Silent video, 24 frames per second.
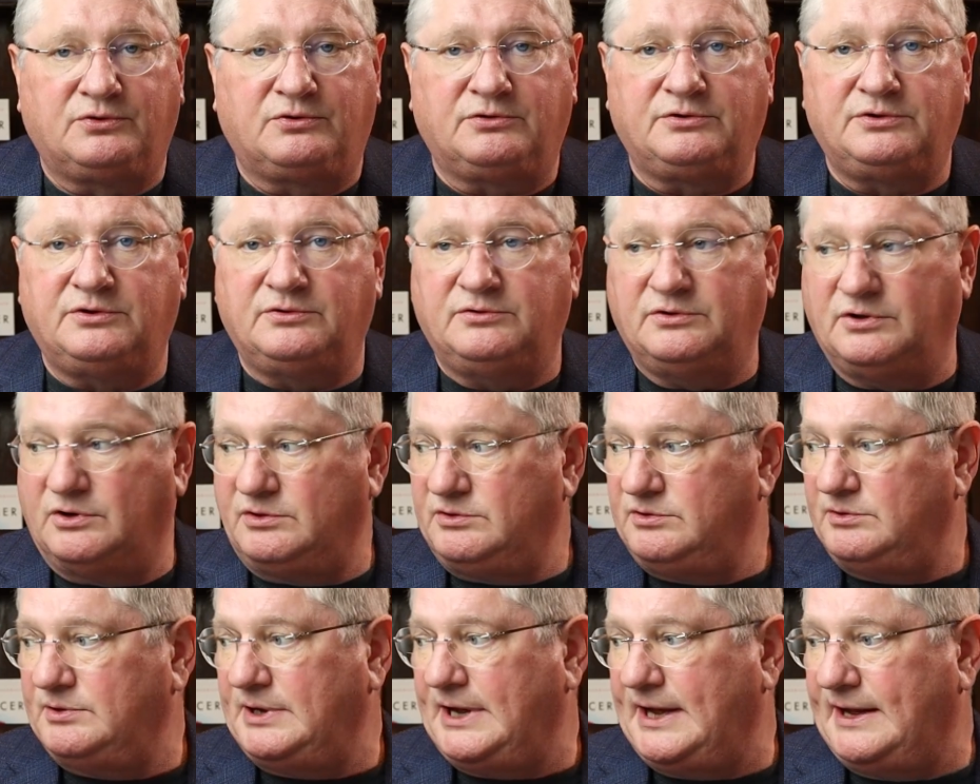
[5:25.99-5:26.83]
or you know
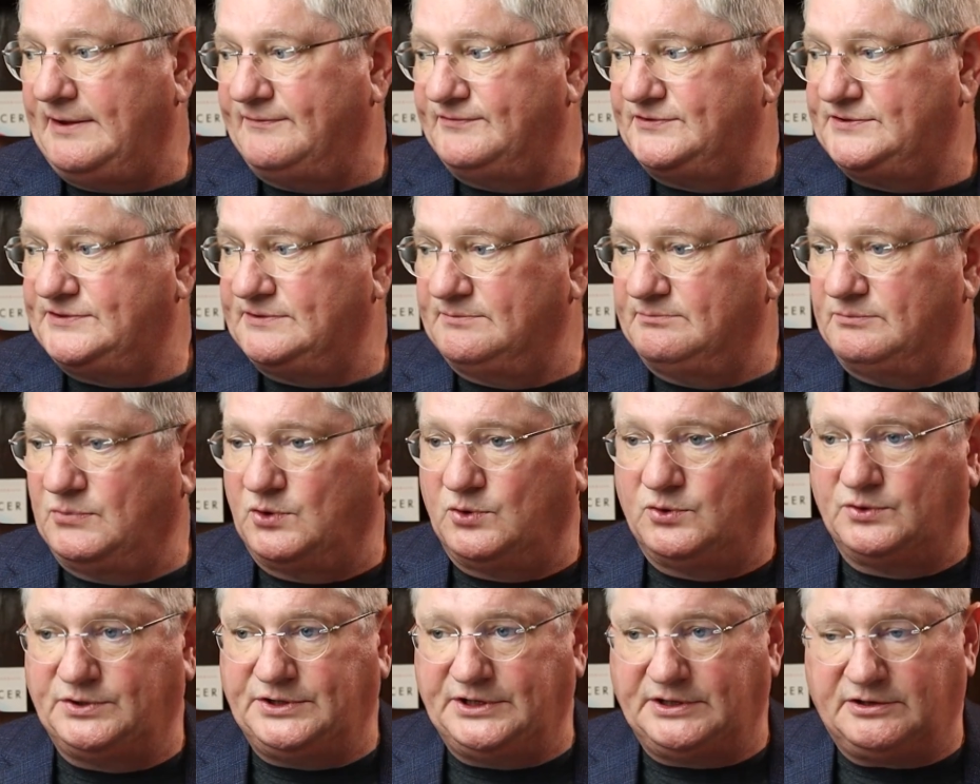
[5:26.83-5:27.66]
you have some
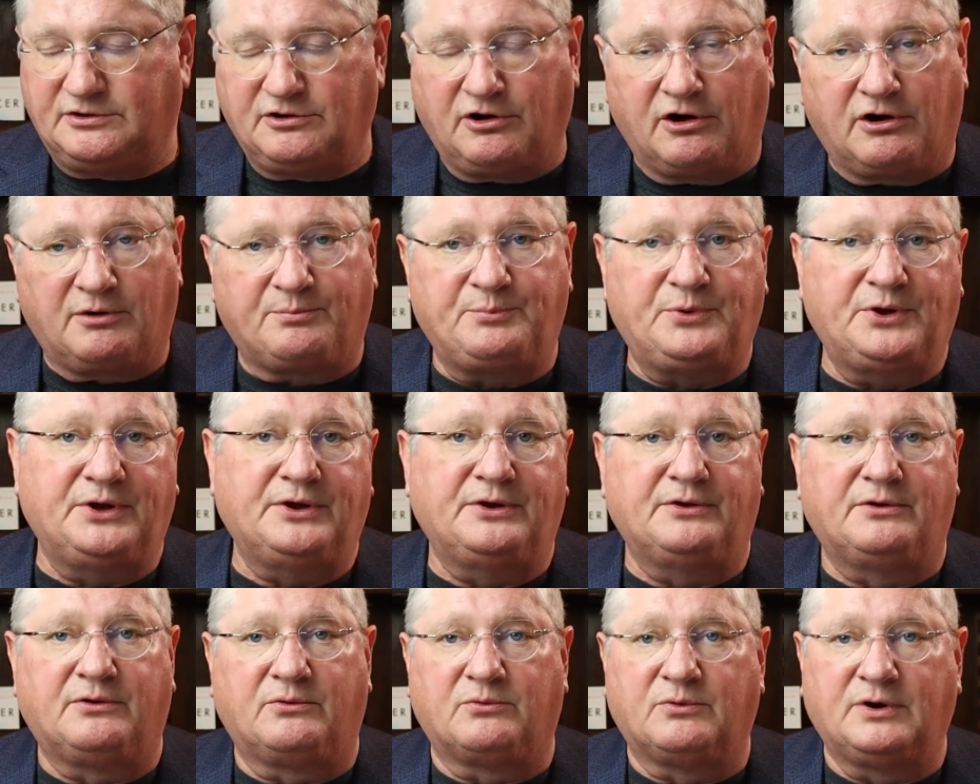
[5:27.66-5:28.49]
moldy
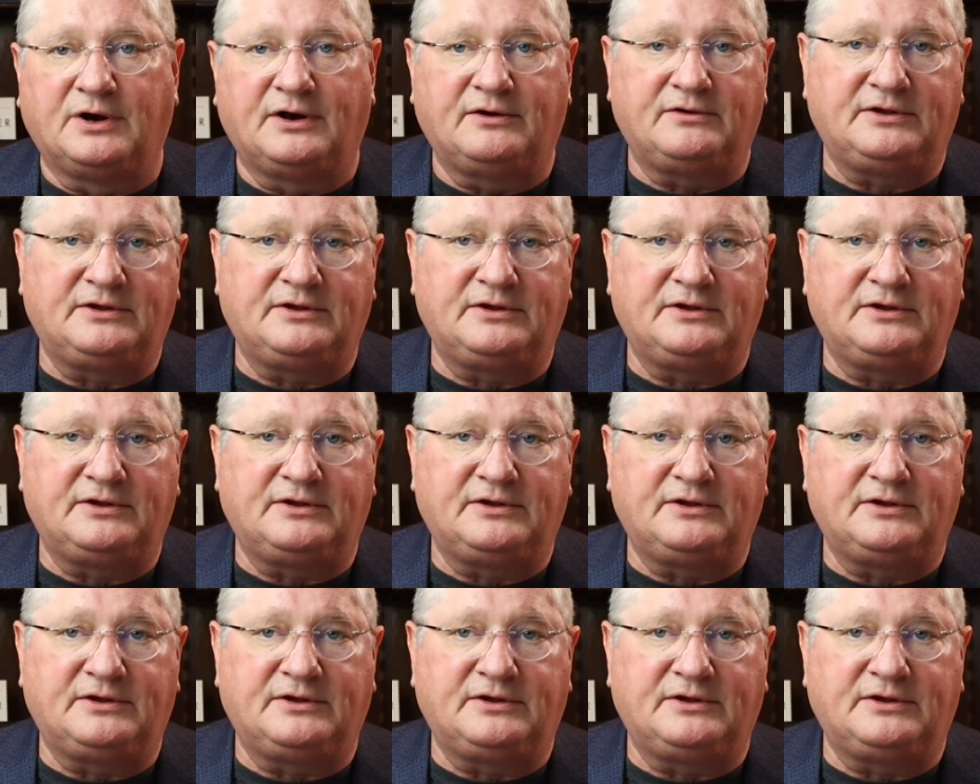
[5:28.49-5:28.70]
carpet or what,